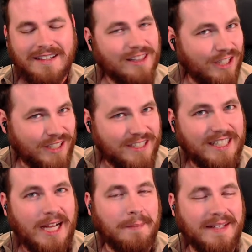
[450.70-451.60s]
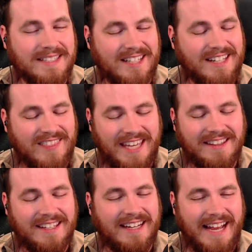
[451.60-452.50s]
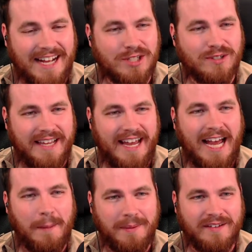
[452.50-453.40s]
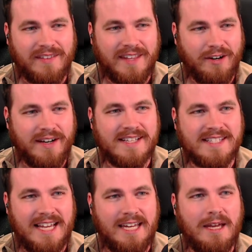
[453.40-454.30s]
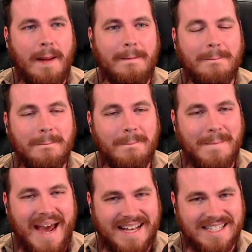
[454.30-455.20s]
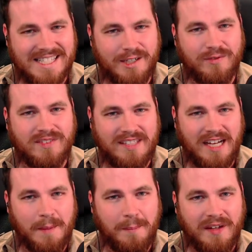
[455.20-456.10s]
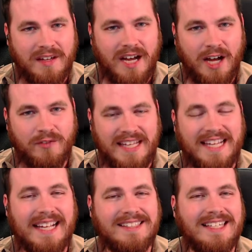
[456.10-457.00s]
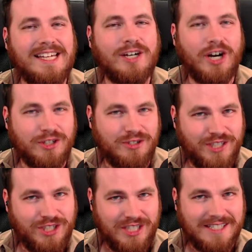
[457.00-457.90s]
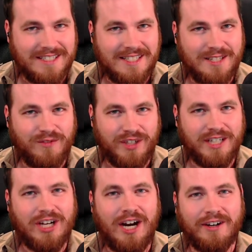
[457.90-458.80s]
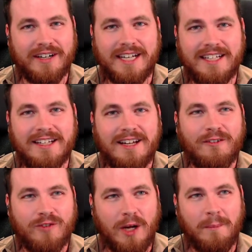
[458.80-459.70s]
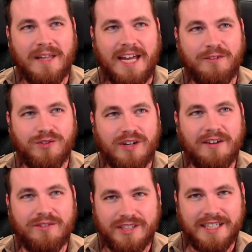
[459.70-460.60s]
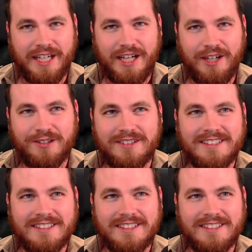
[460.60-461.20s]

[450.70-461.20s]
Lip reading: Look it up. That's a thing that actually happened. There is a massive dump of E.T. cartridges for Atari from like forever ago.